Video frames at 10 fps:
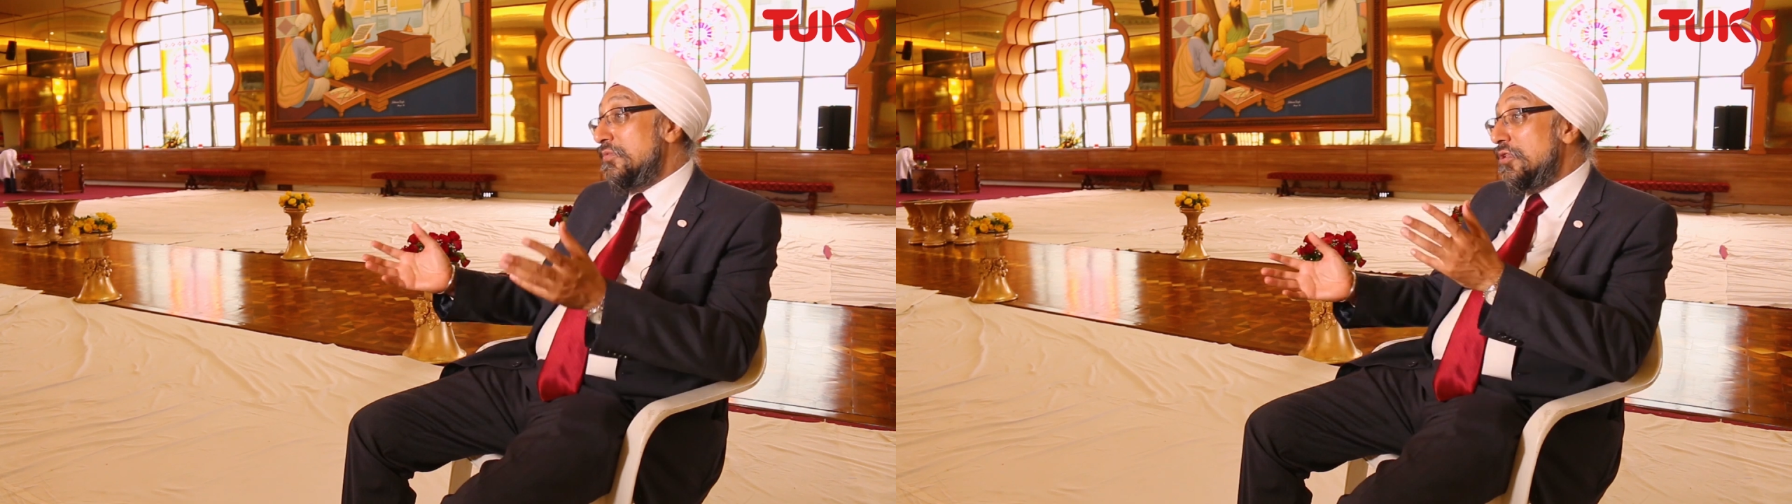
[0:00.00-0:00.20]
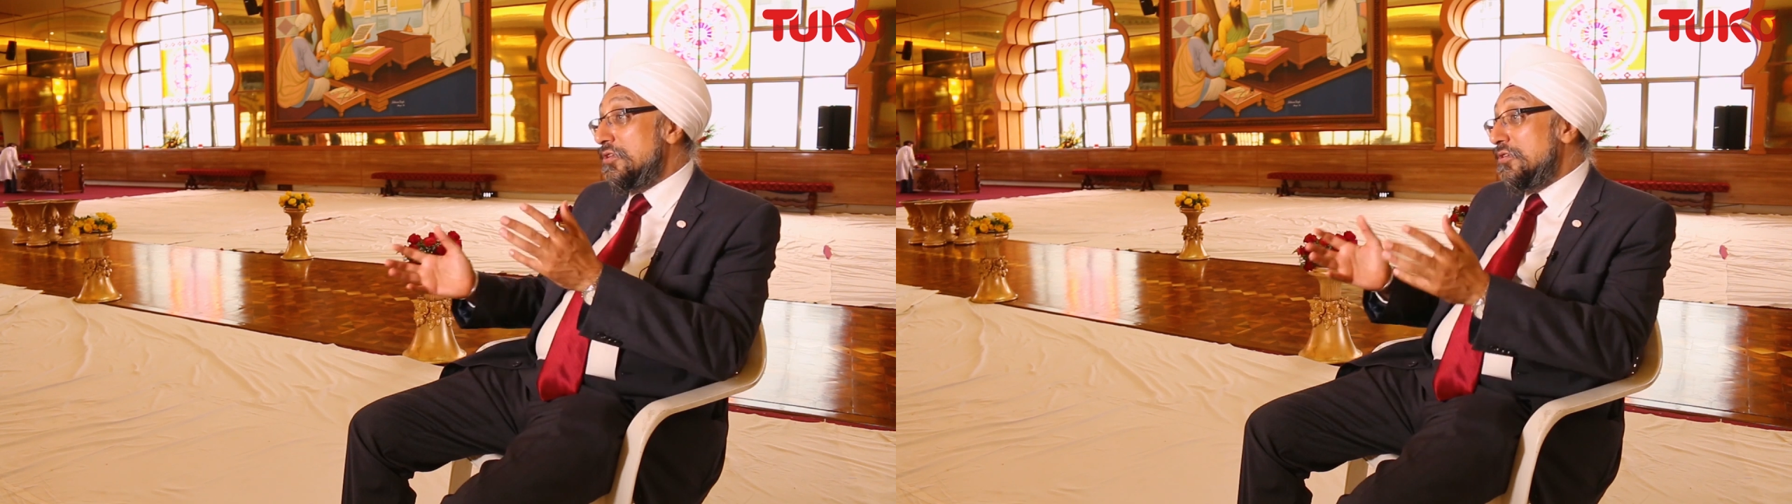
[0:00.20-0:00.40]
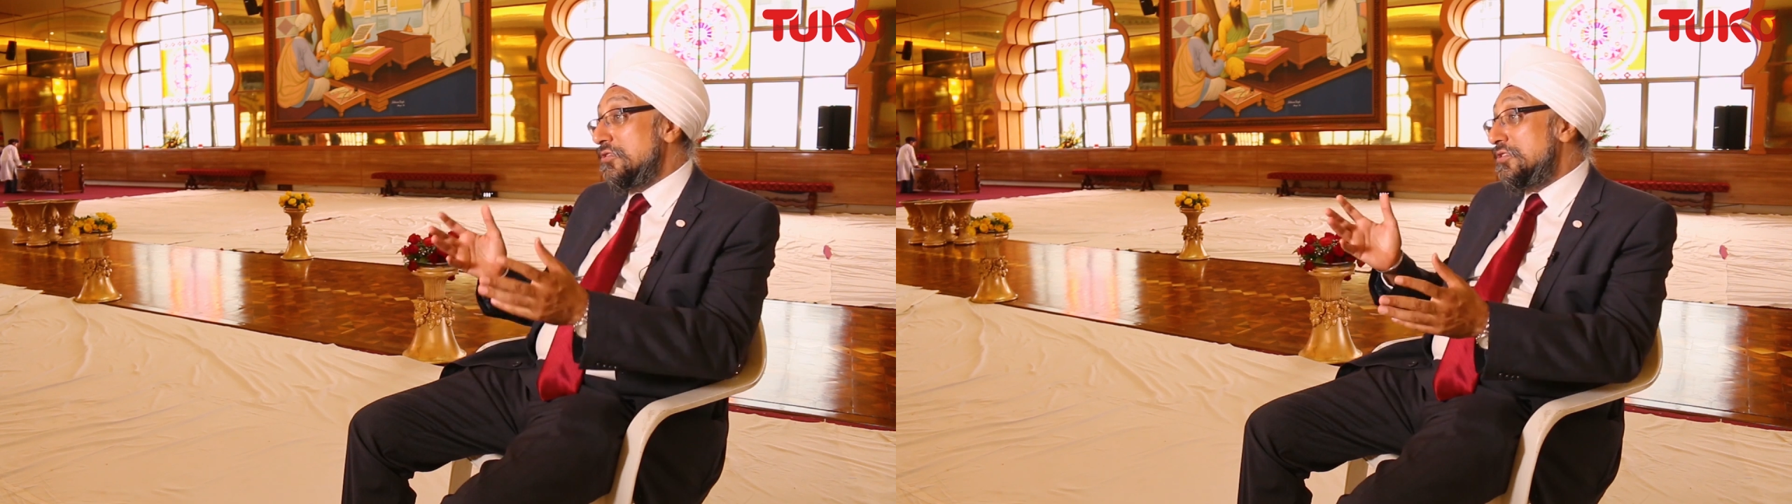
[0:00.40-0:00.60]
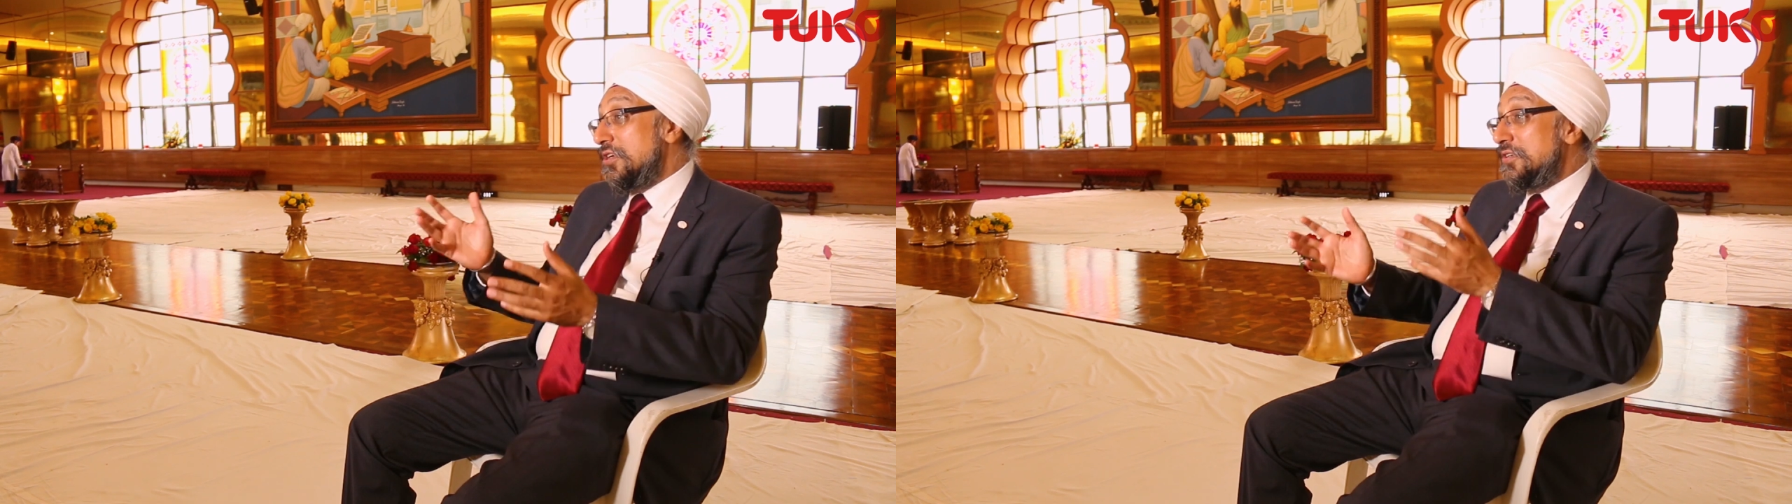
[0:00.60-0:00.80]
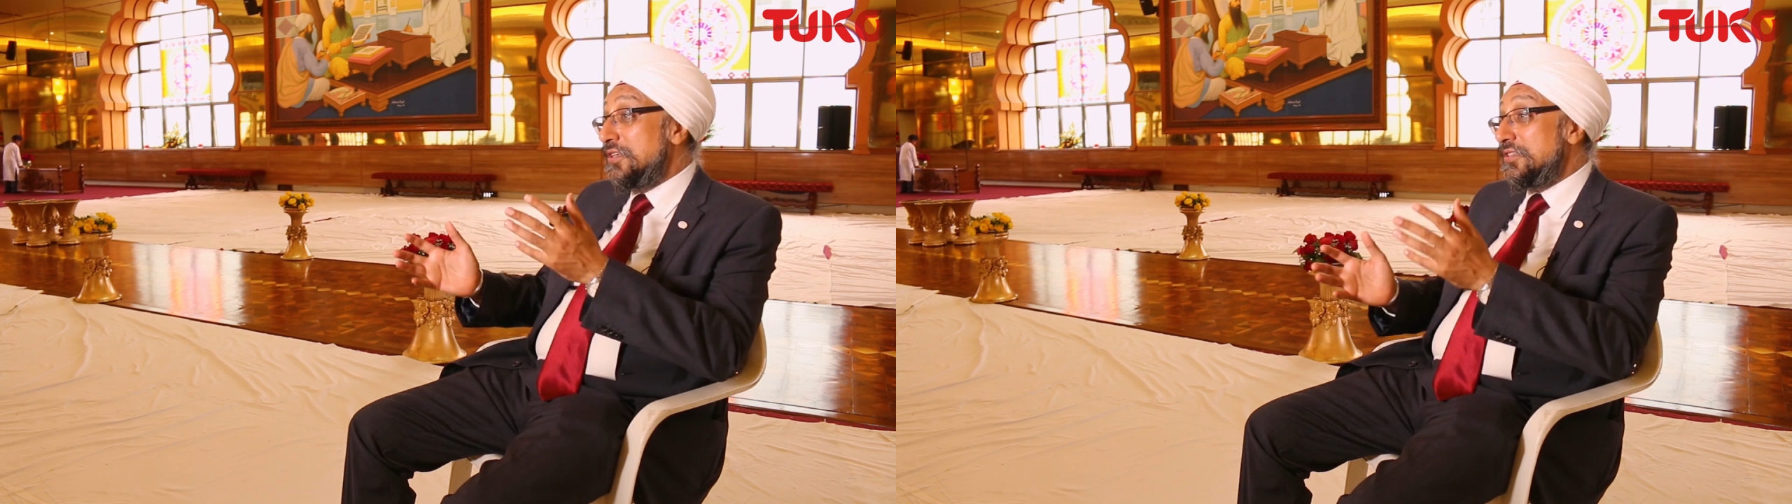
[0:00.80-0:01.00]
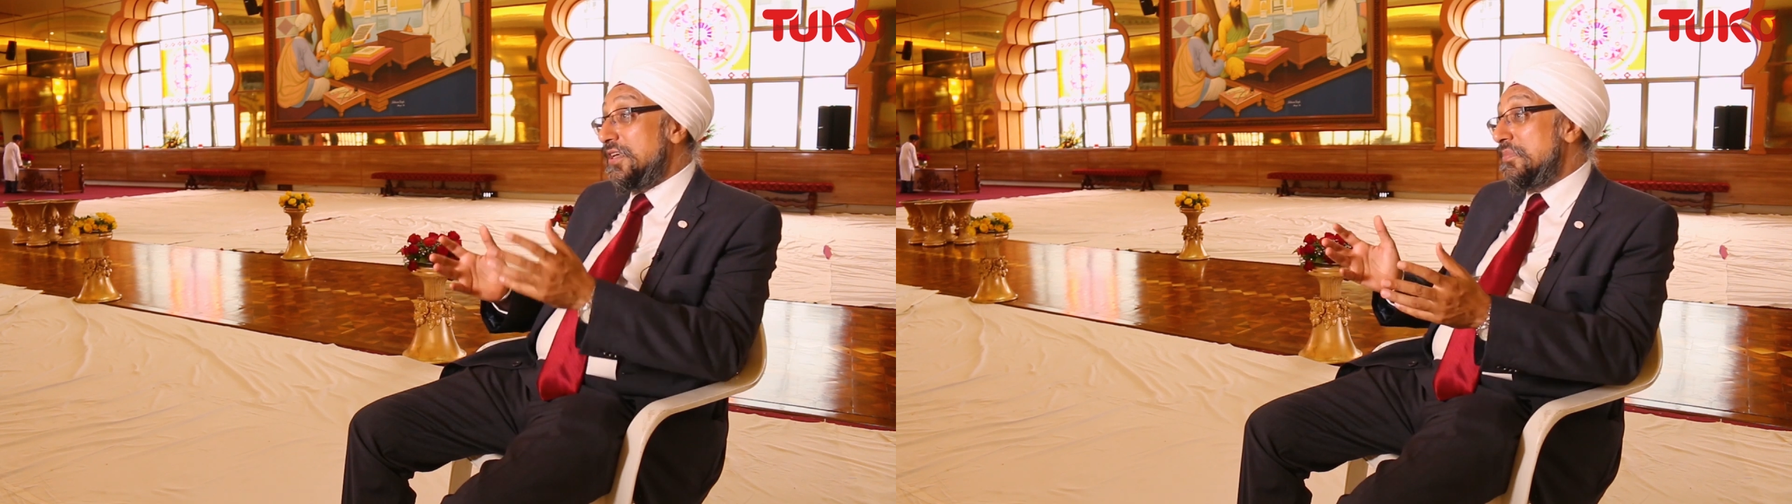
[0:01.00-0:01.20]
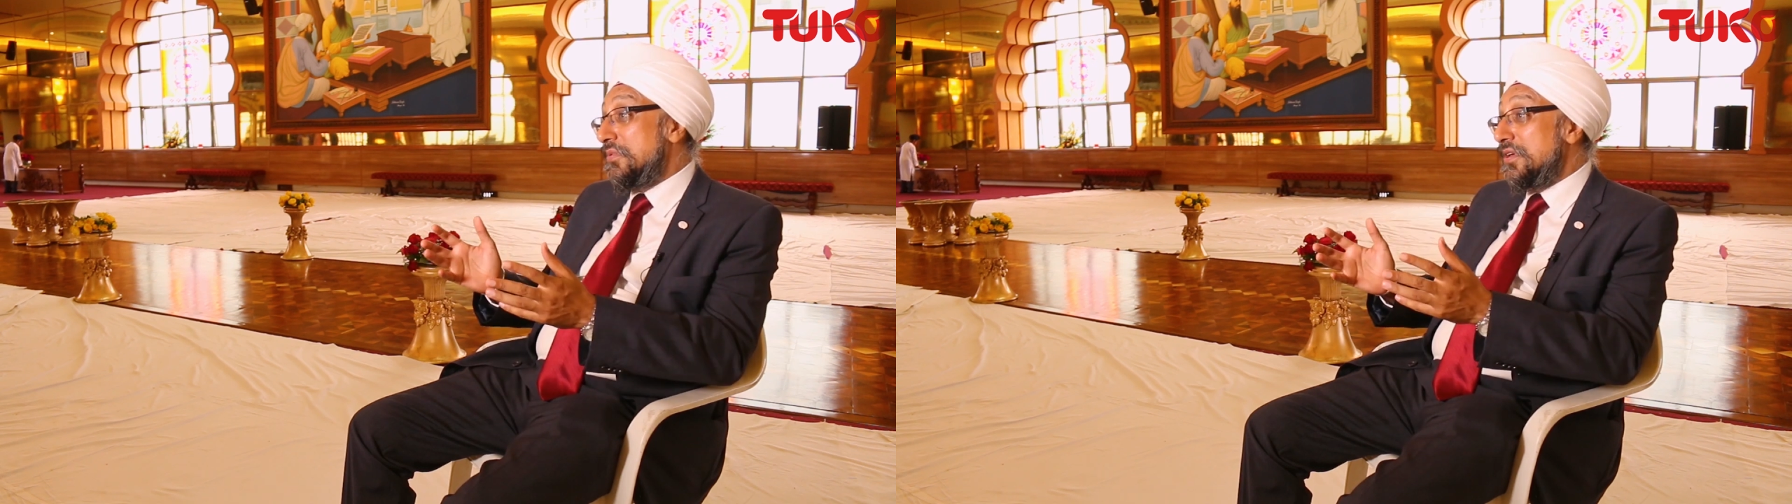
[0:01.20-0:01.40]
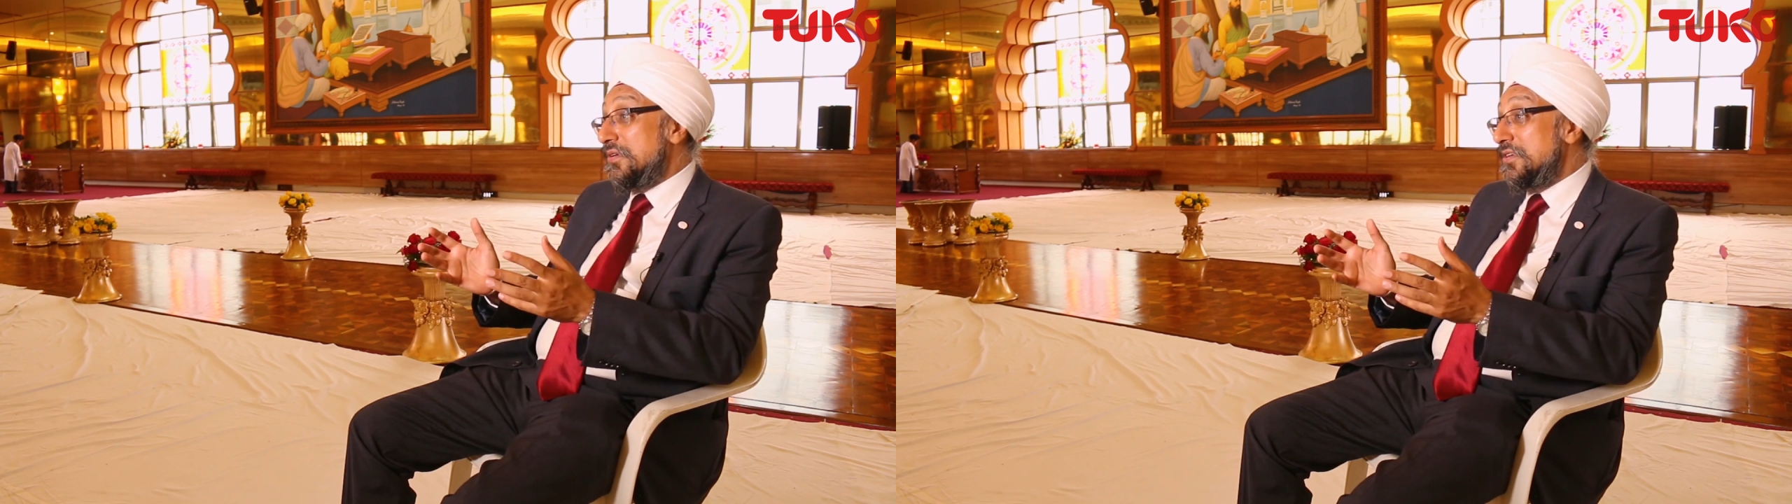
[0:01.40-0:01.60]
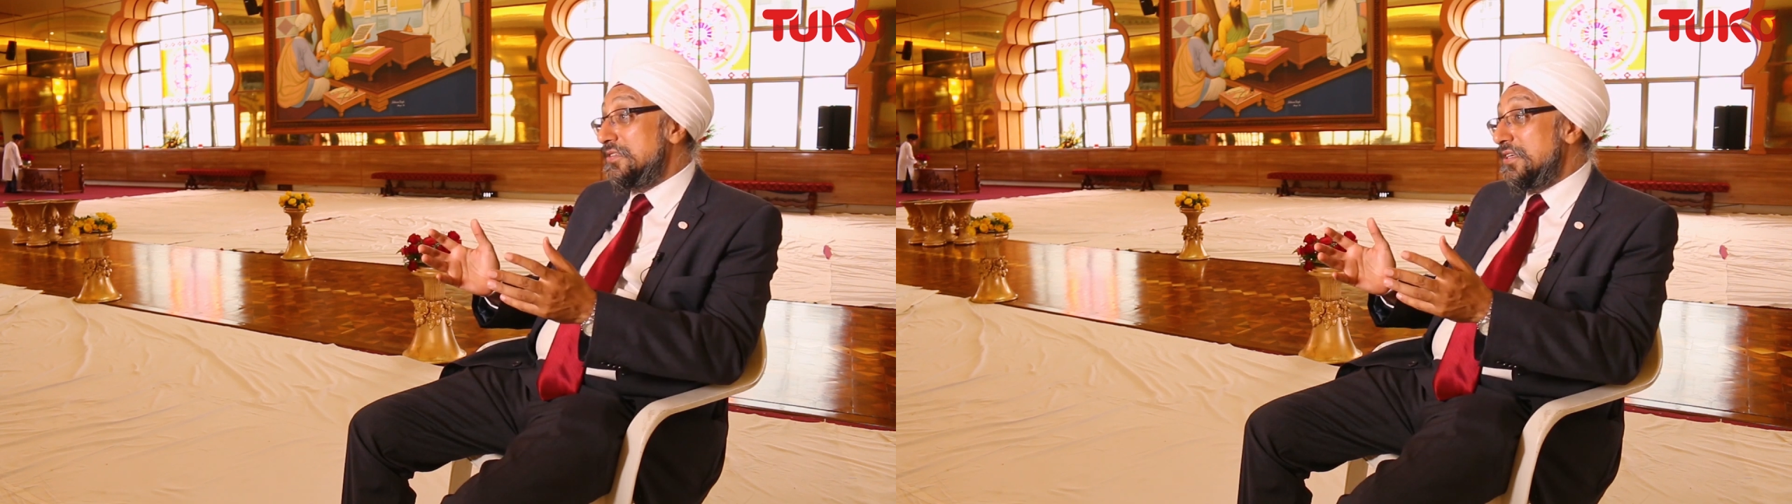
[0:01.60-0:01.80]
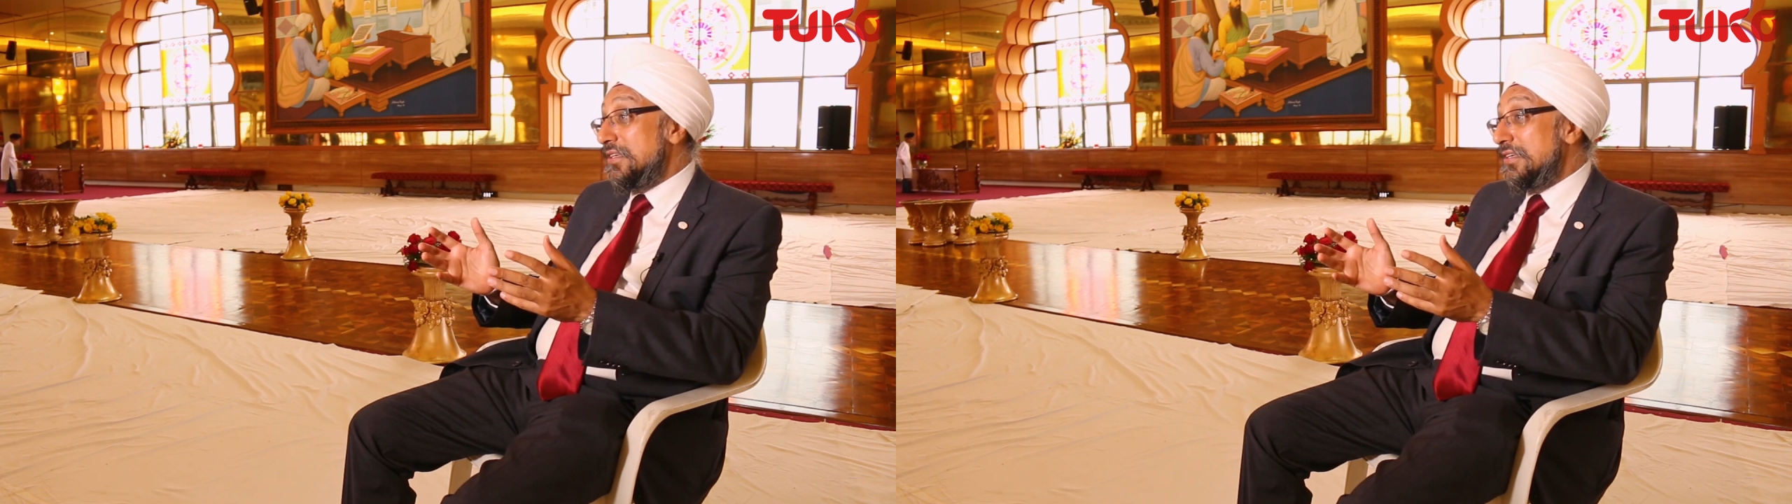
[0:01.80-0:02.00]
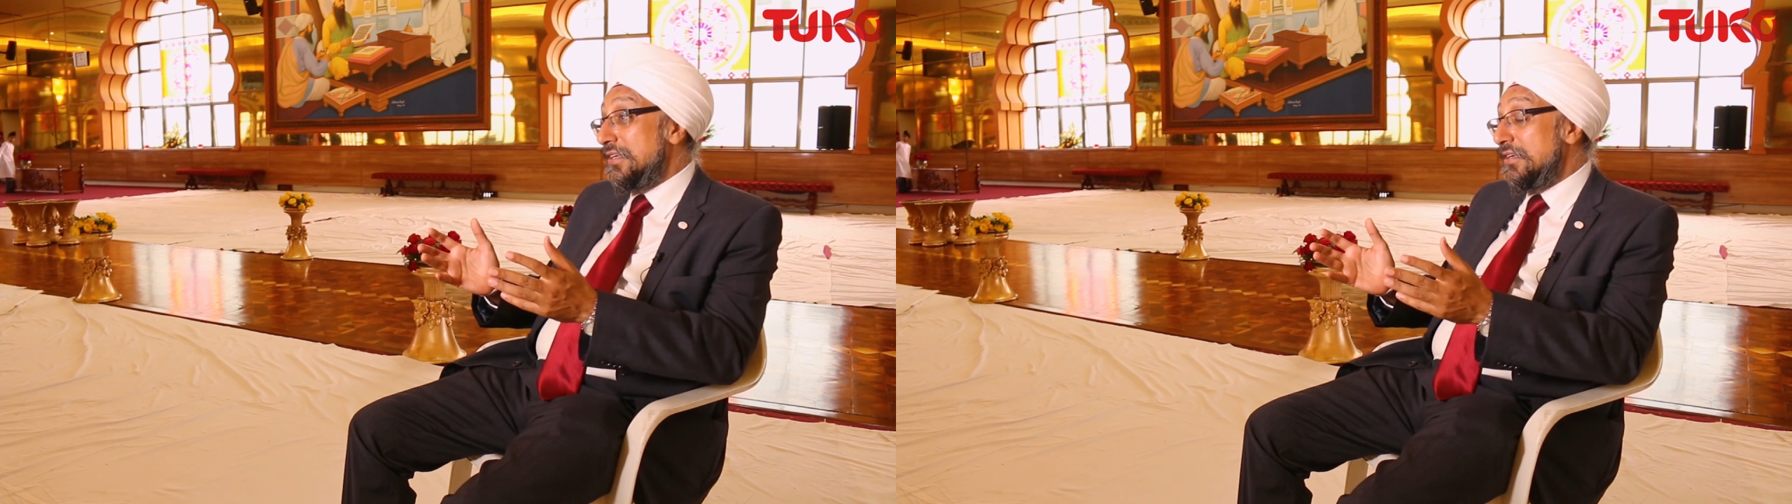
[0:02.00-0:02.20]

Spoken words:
all the hostilities kept increasing,